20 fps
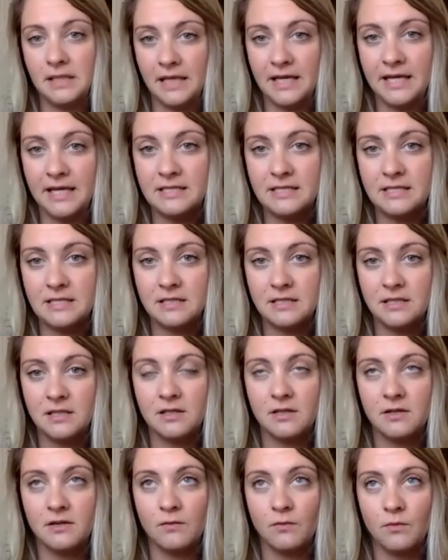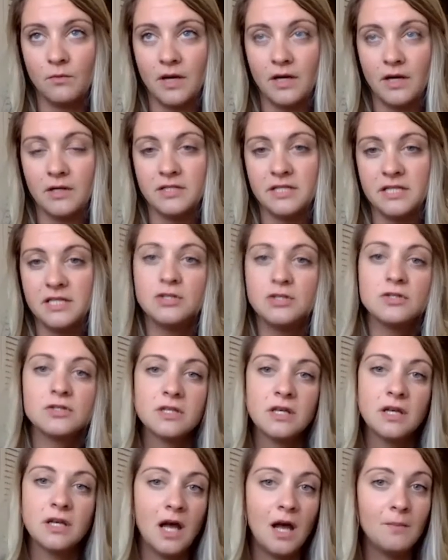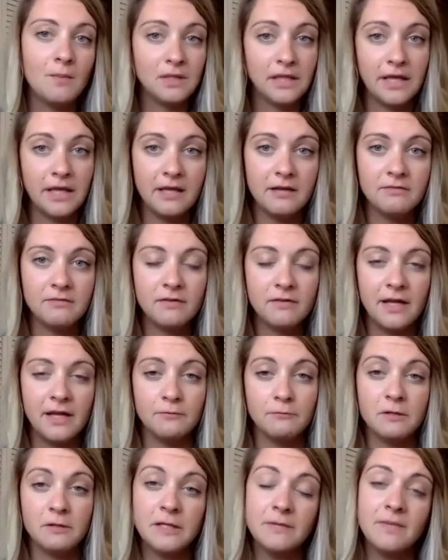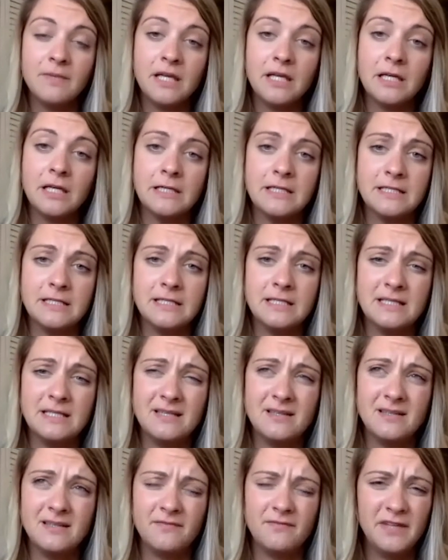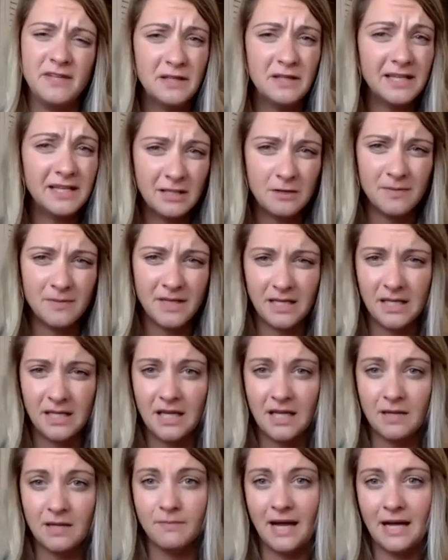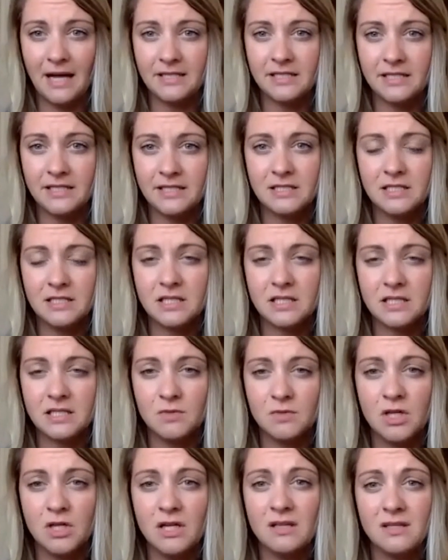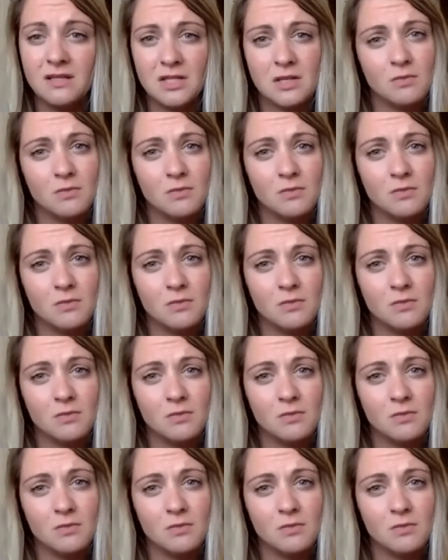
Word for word: place where teachers can come live and really make a, feel like they're making an impact in this community, this